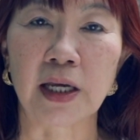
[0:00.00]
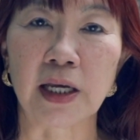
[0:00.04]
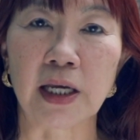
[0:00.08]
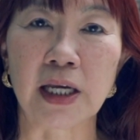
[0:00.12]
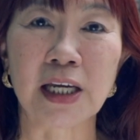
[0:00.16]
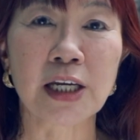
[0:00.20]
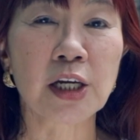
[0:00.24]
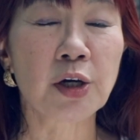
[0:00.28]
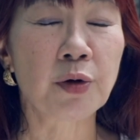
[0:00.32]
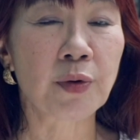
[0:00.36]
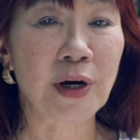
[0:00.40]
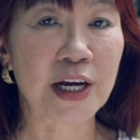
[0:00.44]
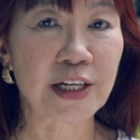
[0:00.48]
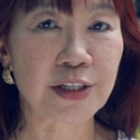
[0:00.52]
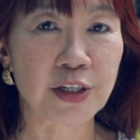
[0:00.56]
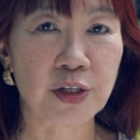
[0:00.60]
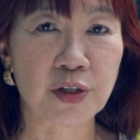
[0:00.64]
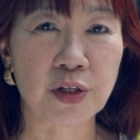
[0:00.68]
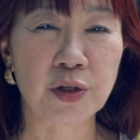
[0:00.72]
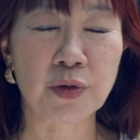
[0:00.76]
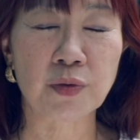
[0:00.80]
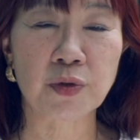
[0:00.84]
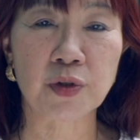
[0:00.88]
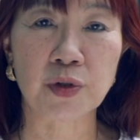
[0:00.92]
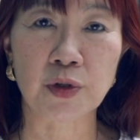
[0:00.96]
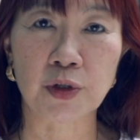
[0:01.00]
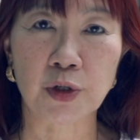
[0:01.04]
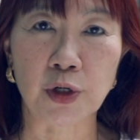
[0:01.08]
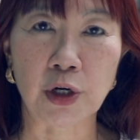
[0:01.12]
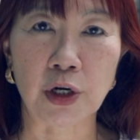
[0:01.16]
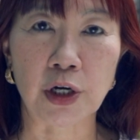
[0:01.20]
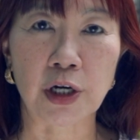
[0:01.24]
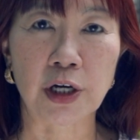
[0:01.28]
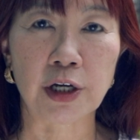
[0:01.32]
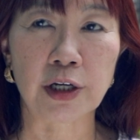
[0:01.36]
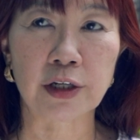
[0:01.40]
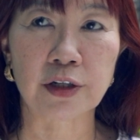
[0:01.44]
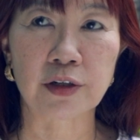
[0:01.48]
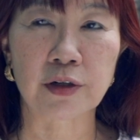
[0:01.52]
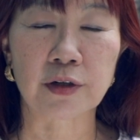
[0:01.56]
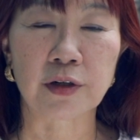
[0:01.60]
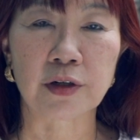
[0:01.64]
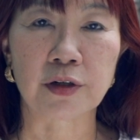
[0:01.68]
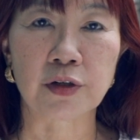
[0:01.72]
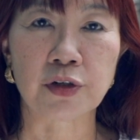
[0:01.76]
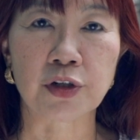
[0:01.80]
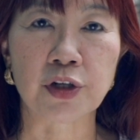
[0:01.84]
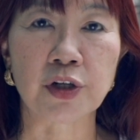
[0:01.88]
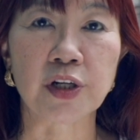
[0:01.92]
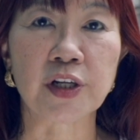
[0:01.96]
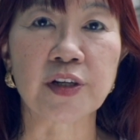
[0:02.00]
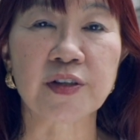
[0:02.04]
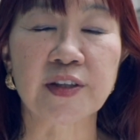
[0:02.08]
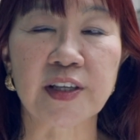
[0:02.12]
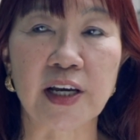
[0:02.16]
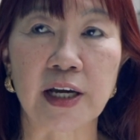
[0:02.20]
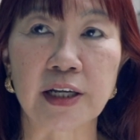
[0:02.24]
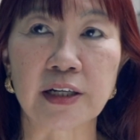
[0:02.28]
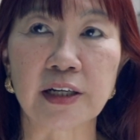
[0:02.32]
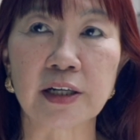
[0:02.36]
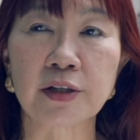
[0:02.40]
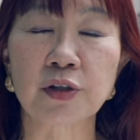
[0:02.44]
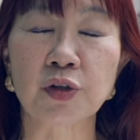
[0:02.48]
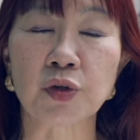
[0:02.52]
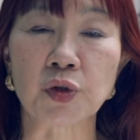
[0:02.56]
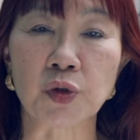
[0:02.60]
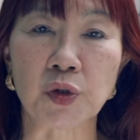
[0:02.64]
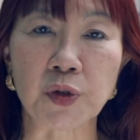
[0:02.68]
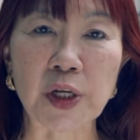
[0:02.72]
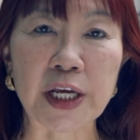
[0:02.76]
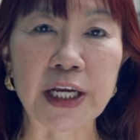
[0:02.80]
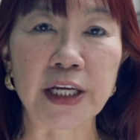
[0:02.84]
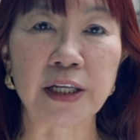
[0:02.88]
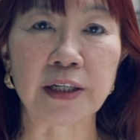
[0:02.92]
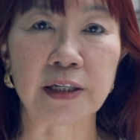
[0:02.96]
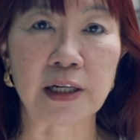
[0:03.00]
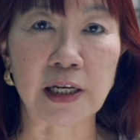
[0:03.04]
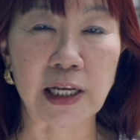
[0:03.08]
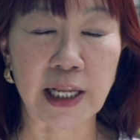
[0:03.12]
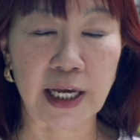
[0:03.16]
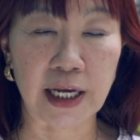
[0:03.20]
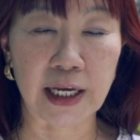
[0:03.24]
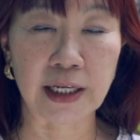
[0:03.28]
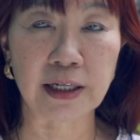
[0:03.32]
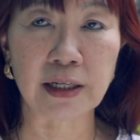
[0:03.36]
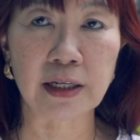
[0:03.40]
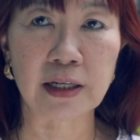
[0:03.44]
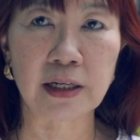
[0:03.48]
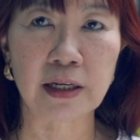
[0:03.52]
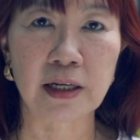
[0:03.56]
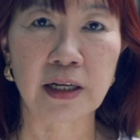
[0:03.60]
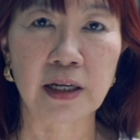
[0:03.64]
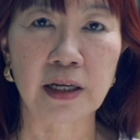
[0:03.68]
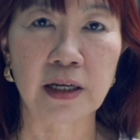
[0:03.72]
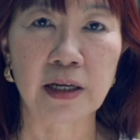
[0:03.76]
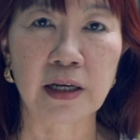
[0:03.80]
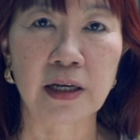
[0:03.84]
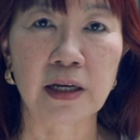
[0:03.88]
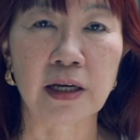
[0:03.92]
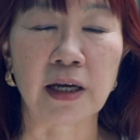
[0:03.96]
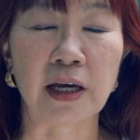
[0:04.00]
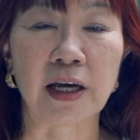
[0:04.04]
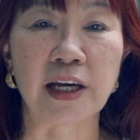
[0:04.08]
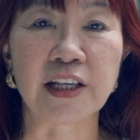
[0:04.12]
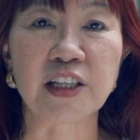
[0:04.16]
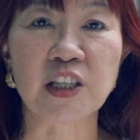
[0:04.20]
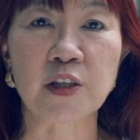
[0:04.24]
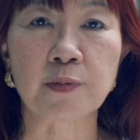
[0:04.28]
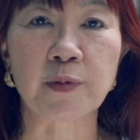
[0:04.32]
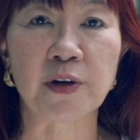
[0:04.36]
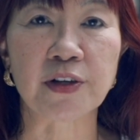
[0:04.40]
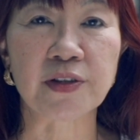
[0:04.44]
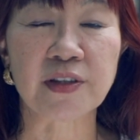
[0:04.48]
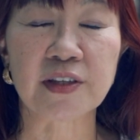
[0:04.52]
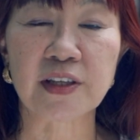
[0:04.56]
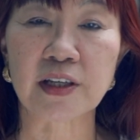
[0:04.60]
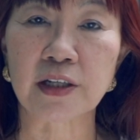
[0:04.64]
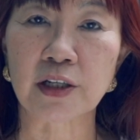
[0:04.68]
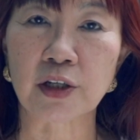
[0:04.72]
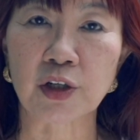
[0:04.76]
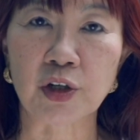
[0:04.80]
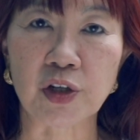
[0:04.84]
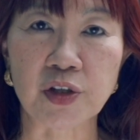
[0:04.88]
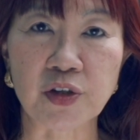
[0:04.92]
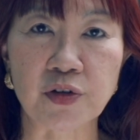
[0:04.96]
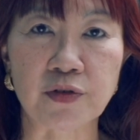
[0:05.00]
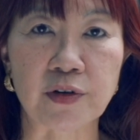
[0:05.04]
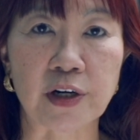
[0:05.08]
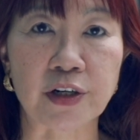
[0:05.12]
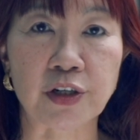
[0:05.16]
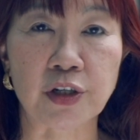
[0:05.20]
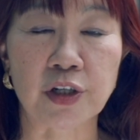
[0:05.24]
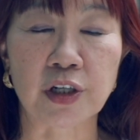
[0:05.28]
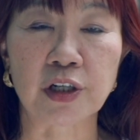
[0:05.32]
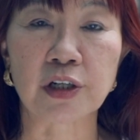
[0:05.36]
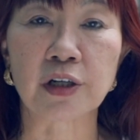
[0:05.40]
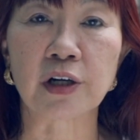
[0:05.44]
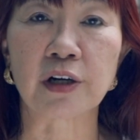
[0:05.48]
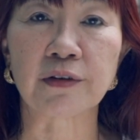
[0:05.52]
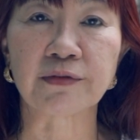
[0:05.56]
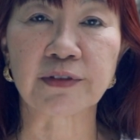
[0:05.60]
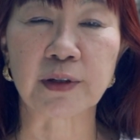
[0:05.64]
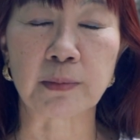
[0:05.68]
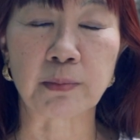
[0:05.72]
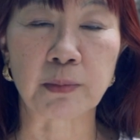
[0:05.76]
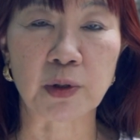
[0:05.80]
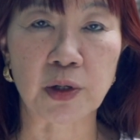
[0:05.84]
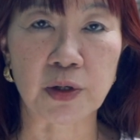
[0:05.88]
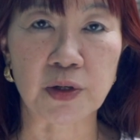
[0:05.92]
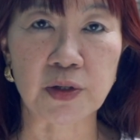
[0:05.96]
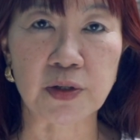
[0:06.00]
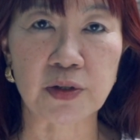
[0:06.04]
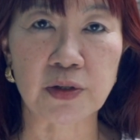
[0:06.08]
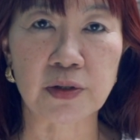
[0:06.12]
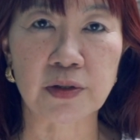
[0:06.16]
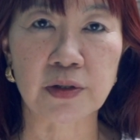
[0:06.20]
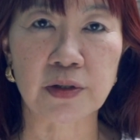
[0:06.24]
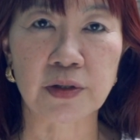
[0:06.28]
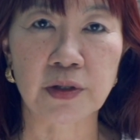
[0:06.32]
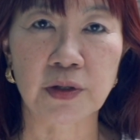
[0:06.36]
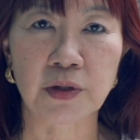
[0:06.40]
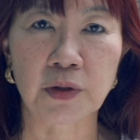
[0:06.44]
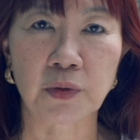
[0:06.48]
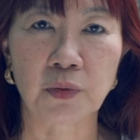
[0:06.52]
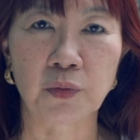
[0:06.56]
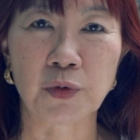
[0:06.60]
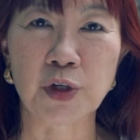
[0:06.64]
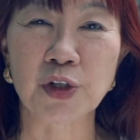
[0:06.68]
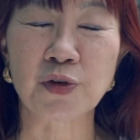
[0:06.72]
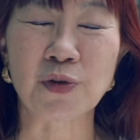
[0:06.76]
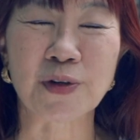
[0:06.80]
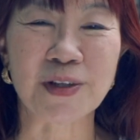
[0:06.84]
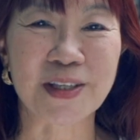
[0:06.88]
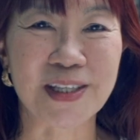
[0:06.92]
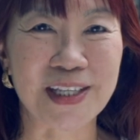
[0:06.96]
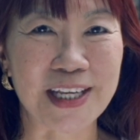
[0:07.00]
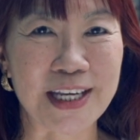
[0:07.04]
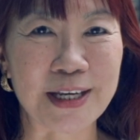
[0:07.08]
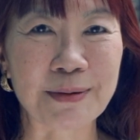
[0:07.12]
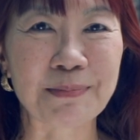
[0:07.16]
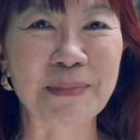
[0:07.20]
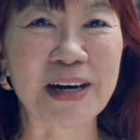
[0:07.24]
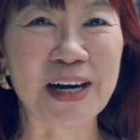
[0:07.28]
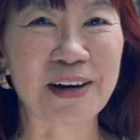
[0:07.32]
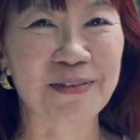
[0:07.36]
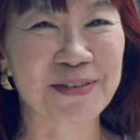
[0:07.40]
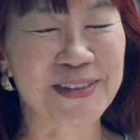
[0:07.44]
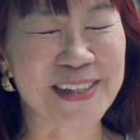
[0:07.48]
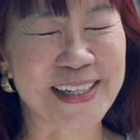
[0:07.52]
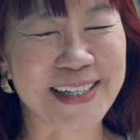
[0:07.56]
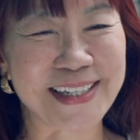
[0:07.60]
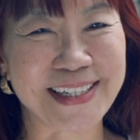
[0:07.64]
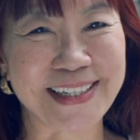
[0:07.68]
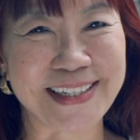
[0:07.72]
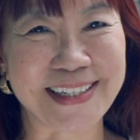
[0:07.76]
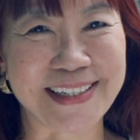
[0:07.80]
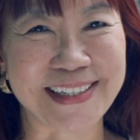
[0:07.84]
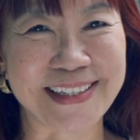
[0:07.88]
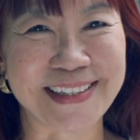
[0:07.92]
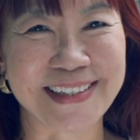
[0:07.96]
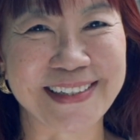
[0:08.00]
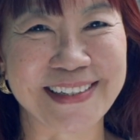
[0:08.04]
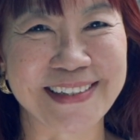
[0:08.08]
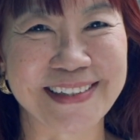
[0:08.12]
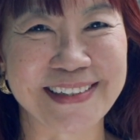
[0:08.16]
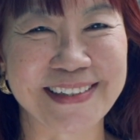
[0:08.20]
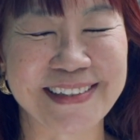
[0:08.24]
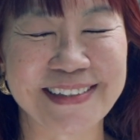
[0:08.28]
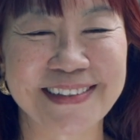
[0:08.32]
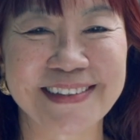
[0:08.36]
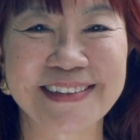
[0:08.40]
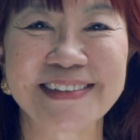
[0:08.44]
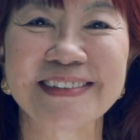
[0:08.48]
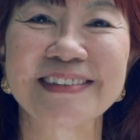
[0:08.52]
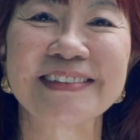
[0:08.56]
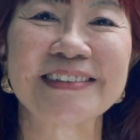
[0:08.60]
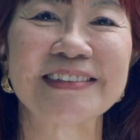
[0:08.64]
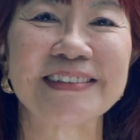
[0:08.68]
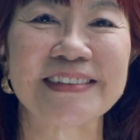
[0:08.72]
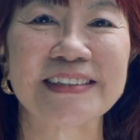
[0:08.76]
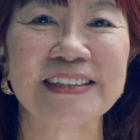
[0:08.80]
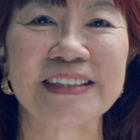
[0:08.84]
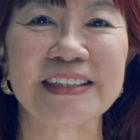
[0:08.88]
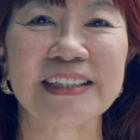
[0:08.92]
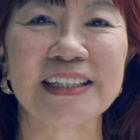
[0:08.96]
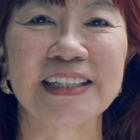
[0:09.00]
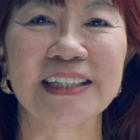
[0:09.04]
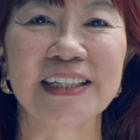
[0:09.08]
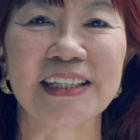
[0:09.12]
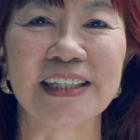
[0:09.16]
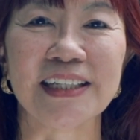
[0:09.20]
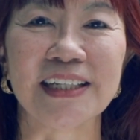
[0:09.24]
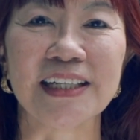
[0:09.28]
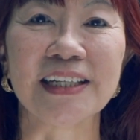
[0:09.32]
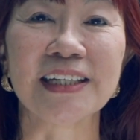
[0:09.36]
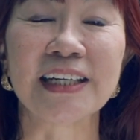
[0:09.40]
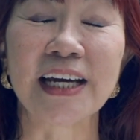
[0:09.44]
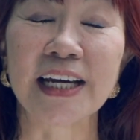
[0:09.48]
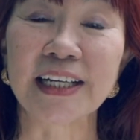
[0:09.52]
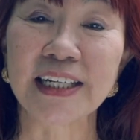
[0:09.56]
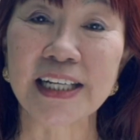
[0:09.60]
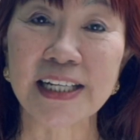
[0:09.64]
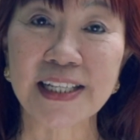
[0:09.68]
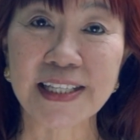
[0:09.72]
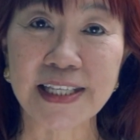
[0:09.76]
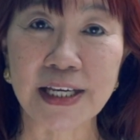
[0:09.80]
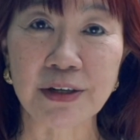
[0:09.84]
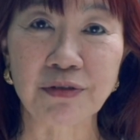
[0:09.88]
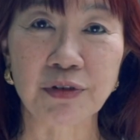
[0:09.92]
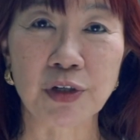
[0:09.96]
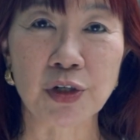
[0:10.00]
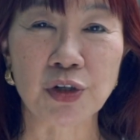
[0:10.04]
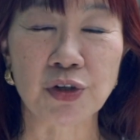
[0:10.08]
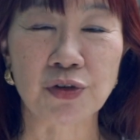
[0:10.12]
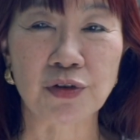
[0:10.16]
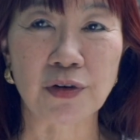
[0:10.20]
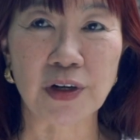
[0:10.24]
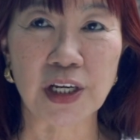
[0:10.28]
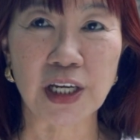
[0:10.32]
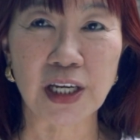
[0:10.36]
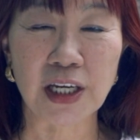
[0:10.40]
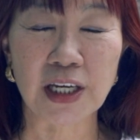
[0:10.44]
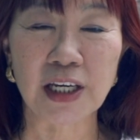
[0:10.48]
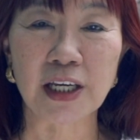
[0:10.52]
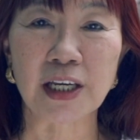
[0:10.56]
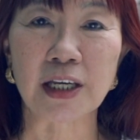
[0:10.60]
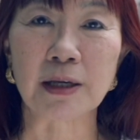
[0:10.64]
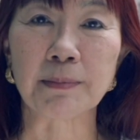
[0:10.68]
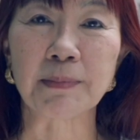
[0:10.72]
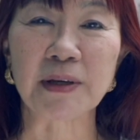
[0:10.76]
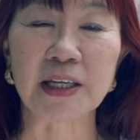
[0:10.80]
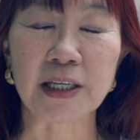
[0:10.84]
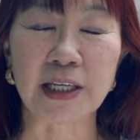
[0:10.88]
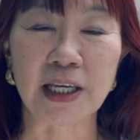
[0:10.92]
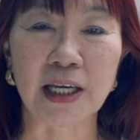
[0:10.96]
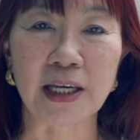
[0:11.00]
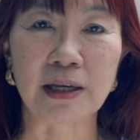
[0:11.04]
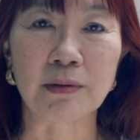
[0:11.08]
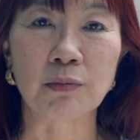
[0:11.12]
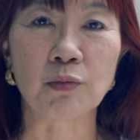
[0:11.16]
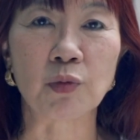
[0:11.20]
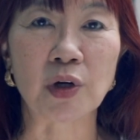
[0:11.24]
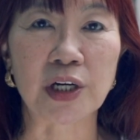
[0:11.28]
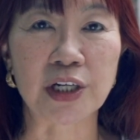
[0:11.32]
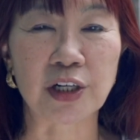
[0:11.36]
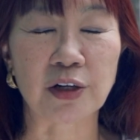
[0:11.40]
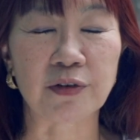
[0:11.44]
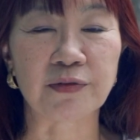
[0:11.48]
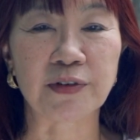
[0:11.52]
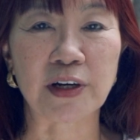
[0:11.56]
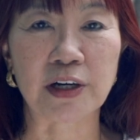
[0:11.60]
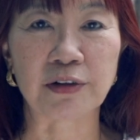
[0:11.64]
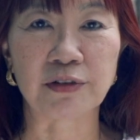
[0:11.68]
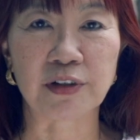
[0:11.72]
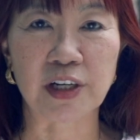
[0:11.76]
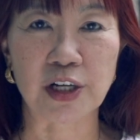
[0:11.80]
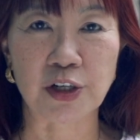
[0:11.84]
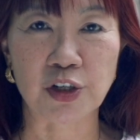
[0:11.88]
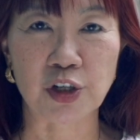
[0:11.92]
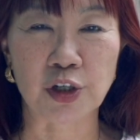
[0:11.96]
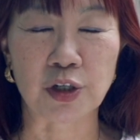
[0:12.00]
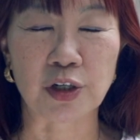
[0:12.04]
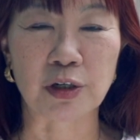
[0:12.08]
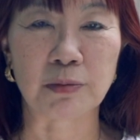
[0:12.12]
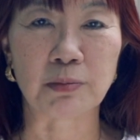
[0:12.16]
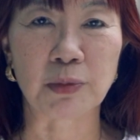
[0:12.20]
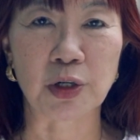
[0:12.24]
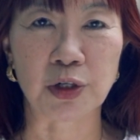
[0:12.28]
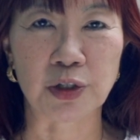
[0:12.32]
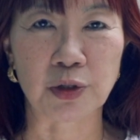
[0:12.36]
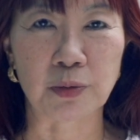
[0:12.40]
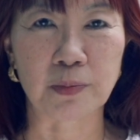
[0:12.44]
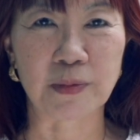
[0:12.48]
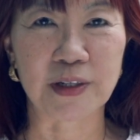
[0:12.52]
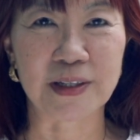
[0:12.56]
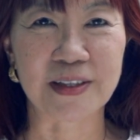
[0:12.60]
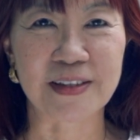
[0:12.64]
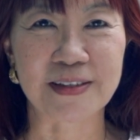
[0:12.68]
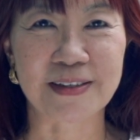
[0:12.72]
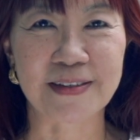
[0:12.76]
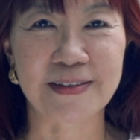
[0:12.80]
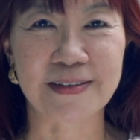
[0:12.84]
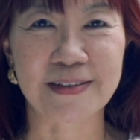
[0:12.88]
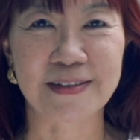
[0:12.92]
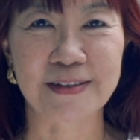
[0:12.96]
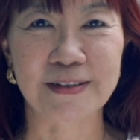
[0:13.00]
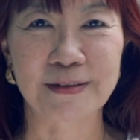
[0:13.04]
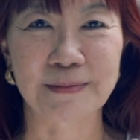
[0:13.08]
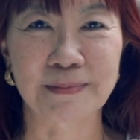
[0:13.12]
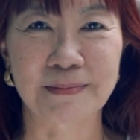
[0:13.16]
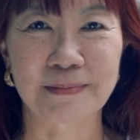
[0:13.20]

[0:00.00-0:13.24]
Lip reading: In gratitude to God, she decided to donate the land and sponsored the construction of the mosque, which was named after her. In 1973, it became one of our national monuments.